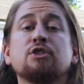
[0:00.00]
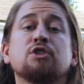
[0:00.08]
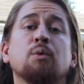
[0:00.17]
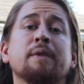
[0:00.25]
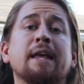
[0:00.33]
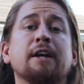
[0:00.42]

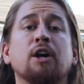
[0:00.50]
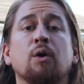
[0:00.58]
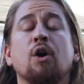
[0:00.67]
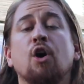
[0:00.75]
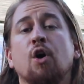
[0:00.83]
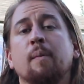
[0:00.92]
so when they go
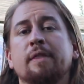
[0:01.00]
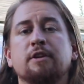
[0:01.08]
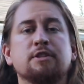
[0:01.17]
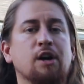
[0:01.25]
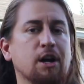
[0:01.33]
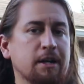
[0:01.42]
home and they're
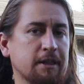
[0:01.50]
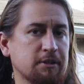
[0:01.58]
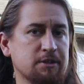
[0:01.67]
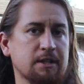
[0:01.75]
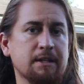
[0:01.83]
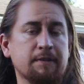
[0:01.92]
talking to their
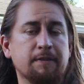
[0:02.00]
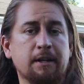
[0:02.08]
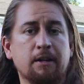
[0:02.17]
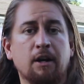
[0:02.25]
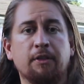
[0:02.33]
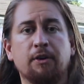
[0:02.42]

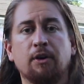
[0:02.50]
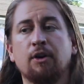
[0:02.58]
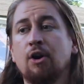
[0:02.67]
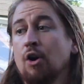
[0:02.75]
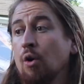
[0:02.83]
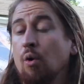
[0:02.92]
significant other
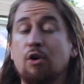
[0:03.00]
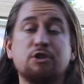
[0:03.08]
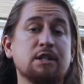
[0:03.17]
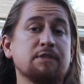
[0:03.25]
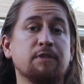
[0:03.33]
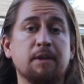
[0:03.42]
or
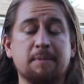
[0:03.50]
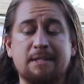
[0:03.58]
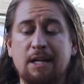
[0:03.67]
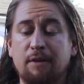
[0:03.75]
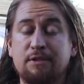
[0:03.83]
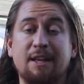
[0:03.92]
just for
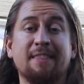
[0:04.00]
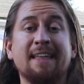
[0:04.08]
themselves,